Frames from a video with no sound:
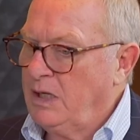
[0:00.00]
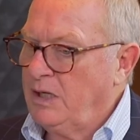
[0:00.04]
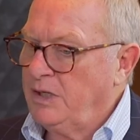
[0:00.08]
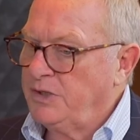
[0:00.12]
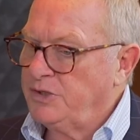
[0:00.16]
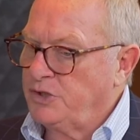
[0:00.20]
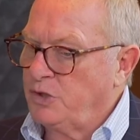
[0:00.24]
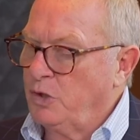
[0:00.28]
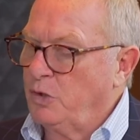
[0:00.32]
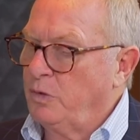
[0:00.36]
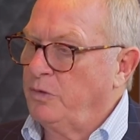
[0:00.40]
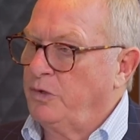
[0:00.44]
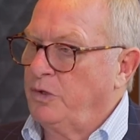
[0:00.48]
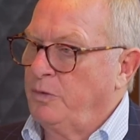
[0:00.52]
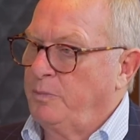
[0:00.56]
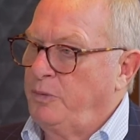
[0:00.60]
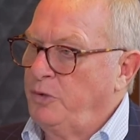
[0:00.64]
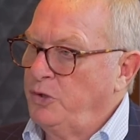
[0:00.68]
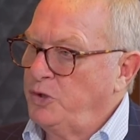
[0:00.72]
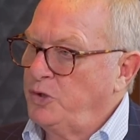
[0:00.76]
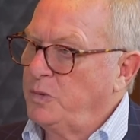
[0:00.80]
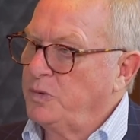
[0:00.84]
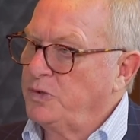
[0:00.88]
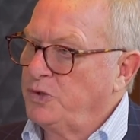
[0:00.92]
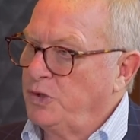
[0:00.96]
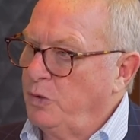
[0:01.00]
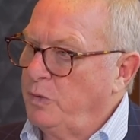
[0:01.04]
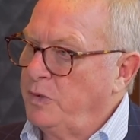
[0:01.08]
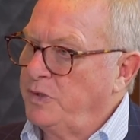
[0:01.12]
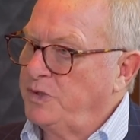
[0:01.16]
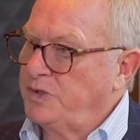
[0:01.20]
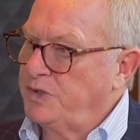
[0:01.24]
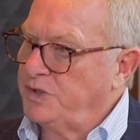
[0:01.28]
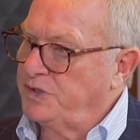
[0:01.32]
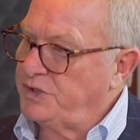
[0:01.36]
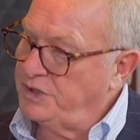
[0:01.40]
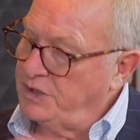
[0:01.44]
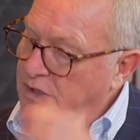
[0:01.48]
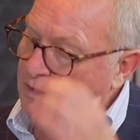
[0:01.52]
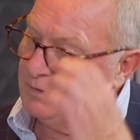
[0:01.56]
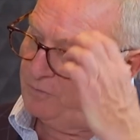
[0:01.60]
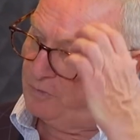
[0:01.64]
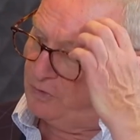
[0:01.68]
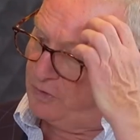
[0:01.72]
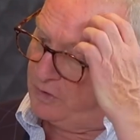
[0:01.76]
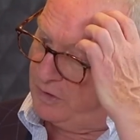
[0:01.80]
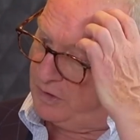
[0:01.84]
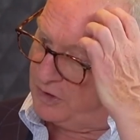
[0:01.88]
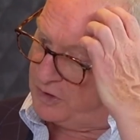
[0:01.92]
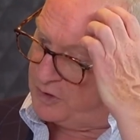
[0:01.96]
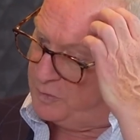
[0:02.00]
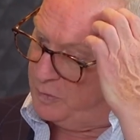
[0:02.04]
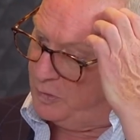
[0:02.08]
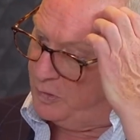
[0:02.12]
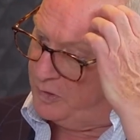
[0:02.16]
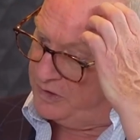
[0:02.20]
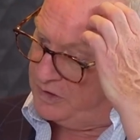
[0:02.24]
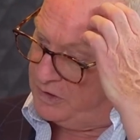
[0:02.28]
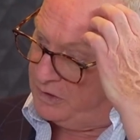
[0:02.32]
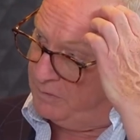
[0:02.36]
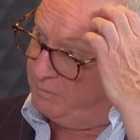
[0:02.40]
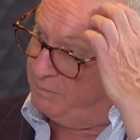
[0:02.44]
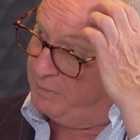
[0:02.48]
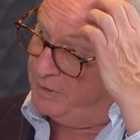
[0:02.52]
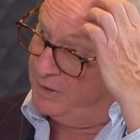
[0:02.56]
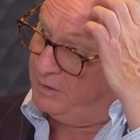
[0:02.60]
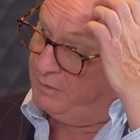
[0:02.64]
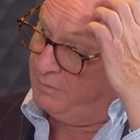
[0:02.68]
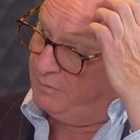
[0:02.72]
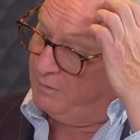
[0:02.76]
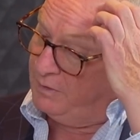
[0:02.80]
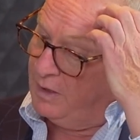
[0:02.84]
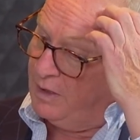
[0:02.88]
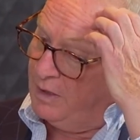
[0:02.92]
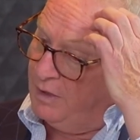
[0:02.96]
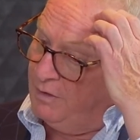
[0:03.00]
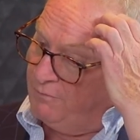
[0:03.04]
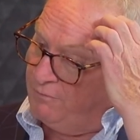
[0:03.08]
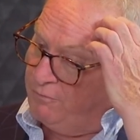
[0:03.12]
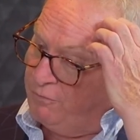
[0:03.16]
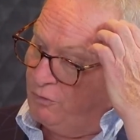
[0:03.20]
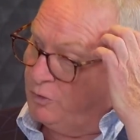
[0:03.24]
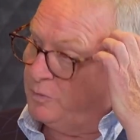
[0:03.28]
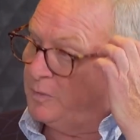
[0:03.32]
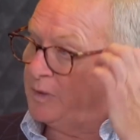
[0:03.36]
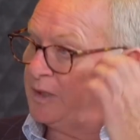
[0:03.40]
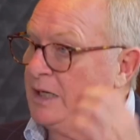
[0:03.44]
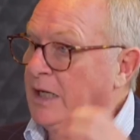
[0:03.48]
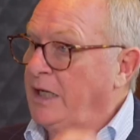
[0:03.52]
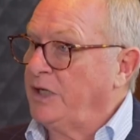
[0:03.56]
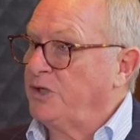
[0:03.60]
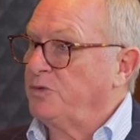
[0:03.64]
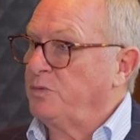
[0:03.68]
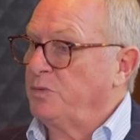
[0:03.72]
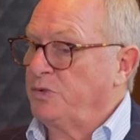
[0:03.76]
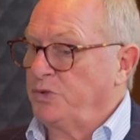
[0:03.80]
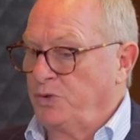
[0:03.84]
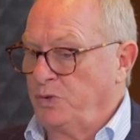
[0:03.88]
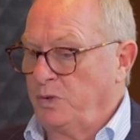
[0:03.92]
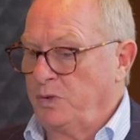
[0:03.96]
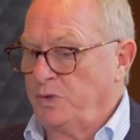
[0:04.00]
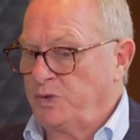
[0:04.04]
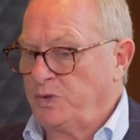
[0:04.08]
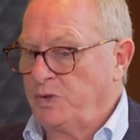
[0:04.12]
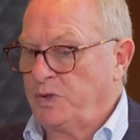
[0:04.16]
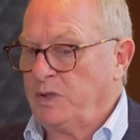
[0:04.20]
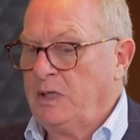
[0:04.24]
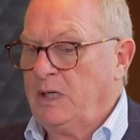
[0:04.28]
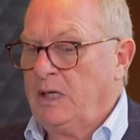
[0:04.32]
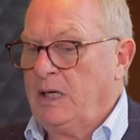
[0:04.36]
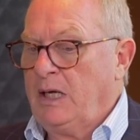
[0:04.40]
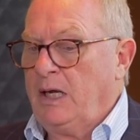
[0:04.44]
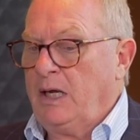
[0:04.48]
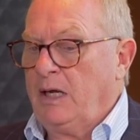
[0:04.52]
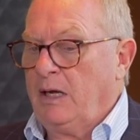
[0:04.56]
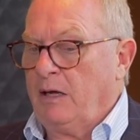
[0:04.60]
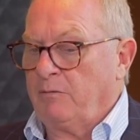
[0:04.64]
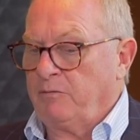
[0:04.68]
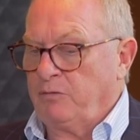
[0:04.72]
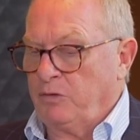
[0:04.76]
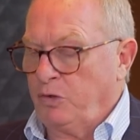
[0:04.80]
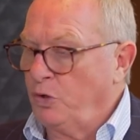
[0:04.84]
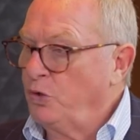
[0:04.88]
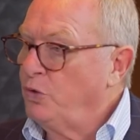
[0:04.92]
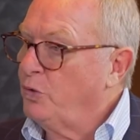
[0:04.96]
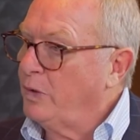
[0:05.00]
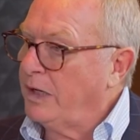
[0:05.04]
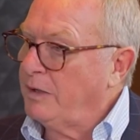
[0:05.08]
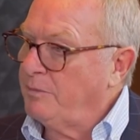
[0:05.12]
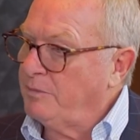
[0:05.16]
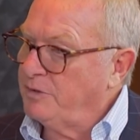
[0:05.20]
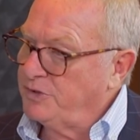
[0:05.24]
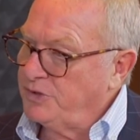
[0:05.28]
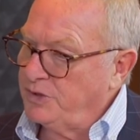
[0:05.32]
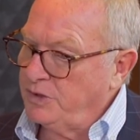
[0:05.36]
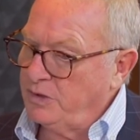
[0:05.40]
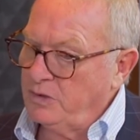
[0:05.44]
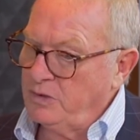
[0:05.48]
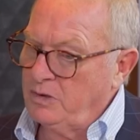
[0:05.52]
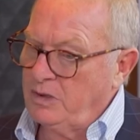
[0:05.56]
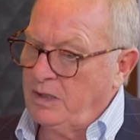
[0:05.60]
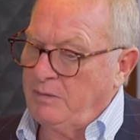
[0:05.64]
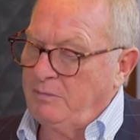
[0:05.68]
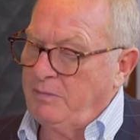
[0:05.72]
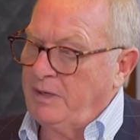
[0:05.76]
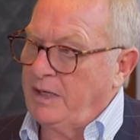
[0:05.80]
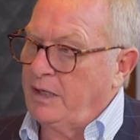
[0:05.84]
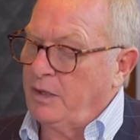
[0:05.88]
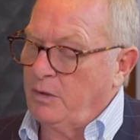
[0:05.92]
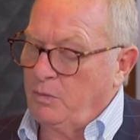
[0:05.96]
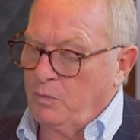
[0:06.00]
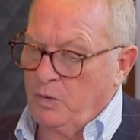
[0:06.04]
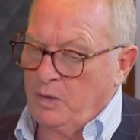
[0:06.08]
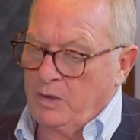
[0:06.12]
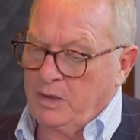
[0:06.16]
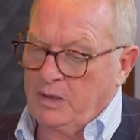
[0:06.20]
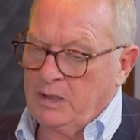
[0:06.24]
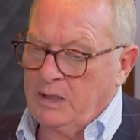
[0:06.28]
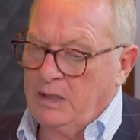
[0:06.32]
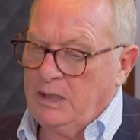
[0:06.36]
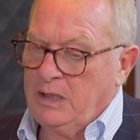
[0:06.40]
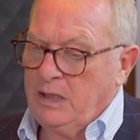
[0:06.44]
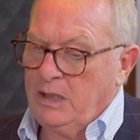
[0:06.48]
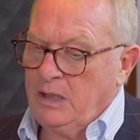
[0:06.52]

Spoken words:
So the push was always to see if you can exploit the big 4 million ounce resource of low grade material and make it work.